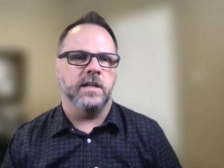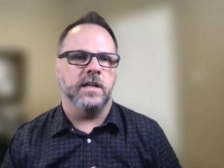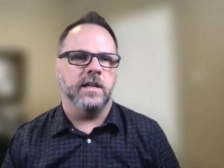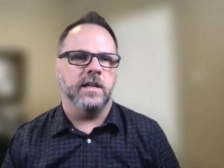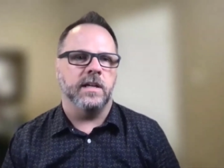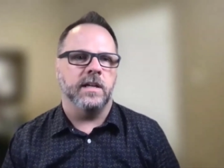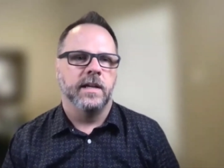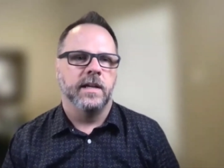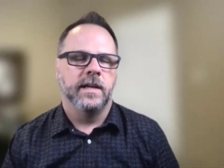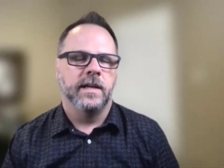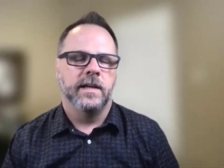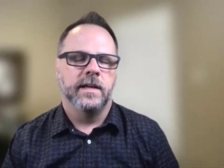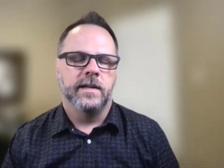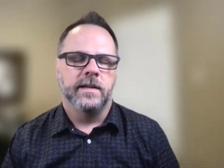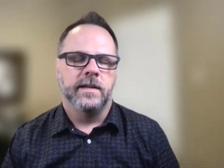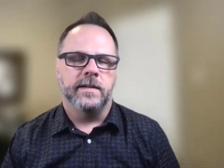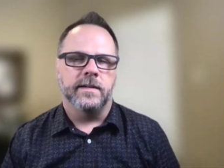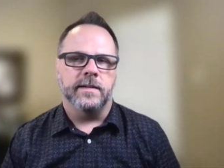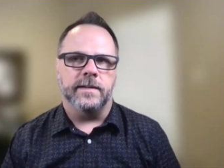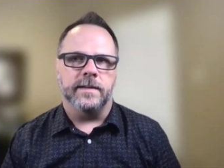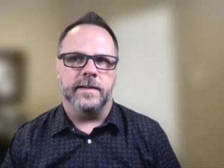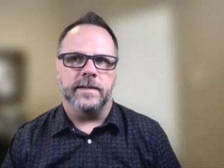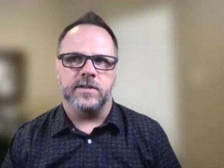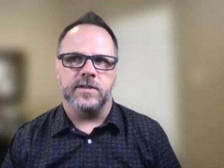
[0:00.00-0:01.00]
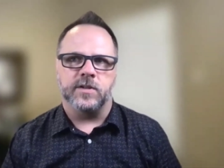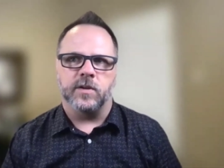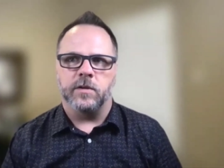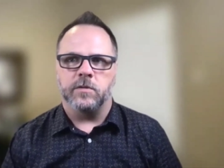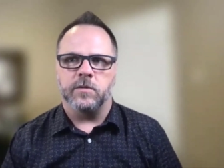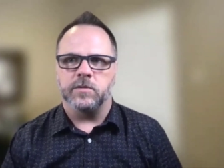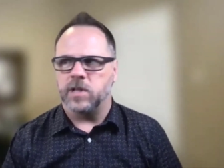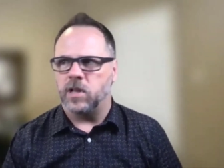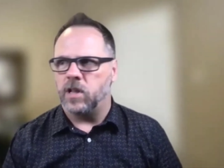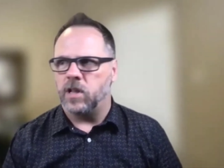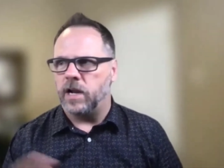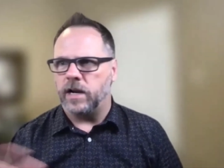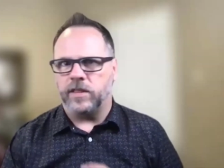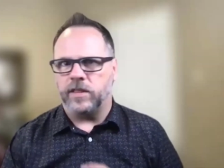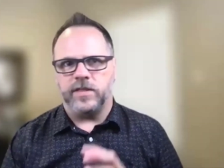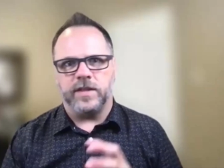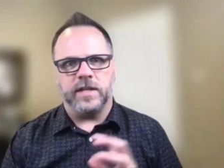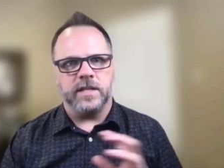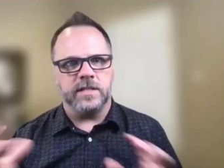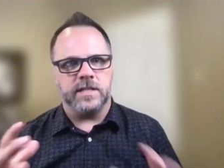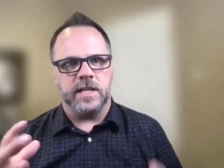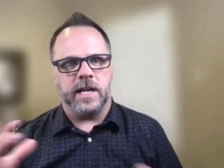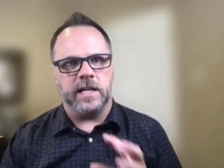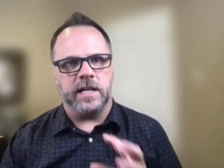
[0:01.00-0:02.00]
And so there was a lot of
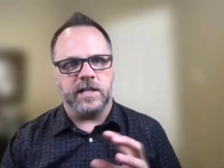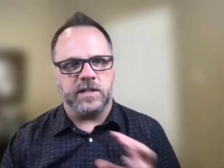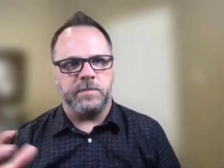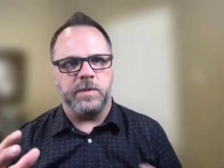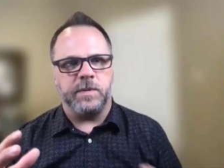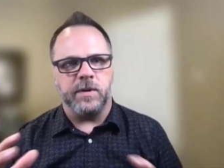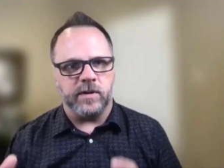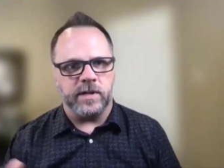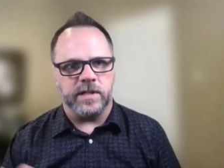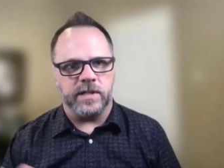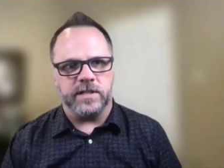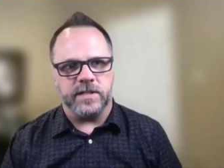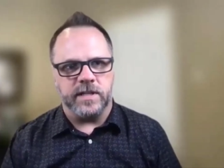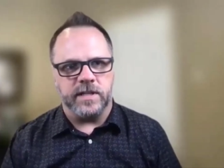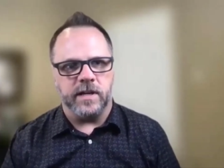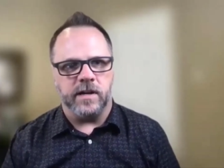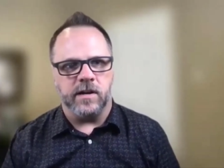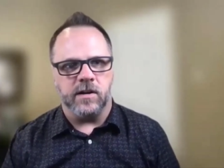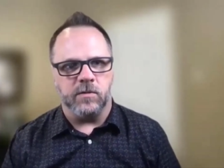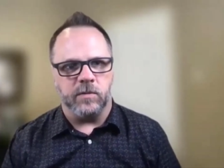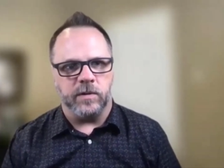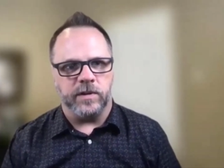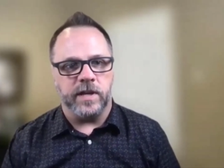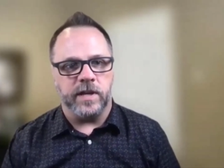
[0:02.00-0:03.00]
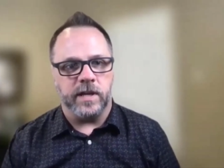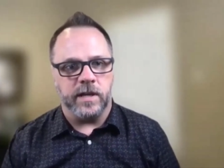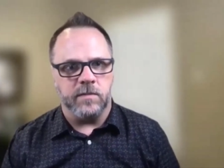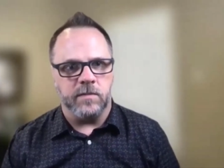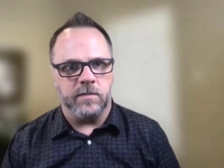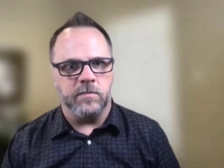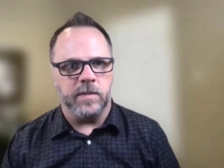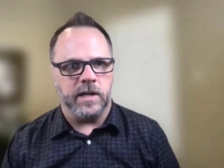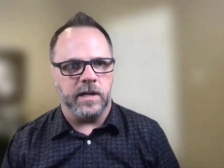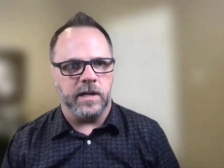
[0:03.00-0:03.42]
things that I experienced there with him,